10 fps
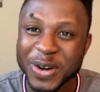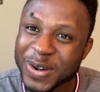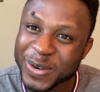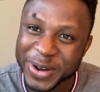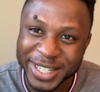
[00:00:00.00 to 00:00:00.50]

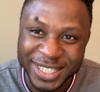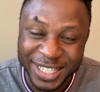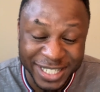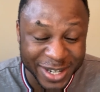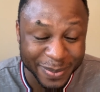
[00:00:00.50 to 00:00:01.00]
question in
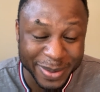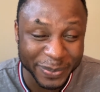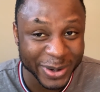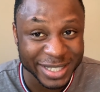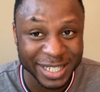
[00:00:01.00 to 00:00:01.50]
the comment
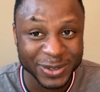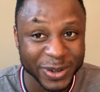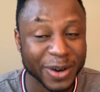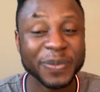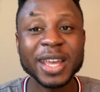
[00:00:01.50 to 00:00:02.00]
box as
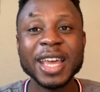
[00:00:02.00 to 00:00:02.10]
well.